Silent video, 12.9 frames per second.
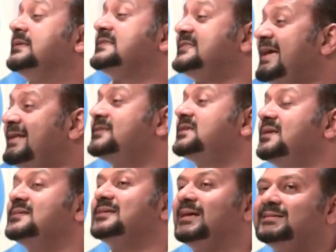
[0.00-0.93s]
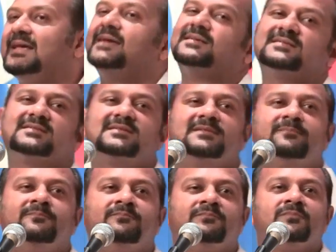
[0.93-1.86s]
senseless attacks,
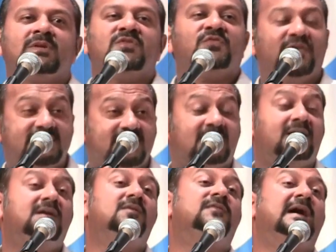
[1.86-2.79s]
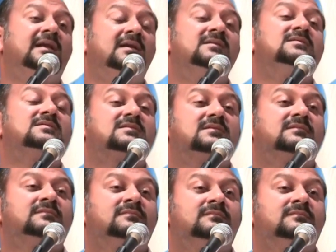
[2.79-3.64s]
physical violence.